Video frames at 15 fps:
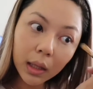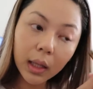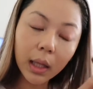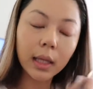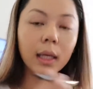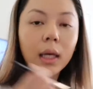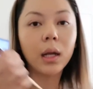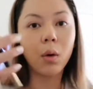
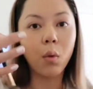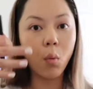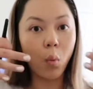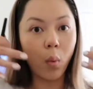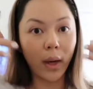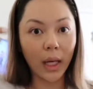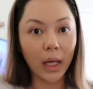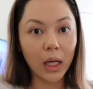like an
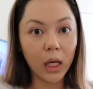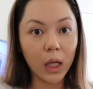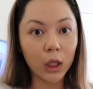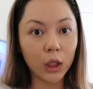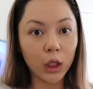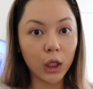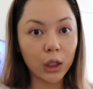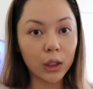awake
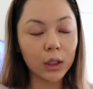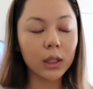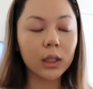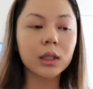look.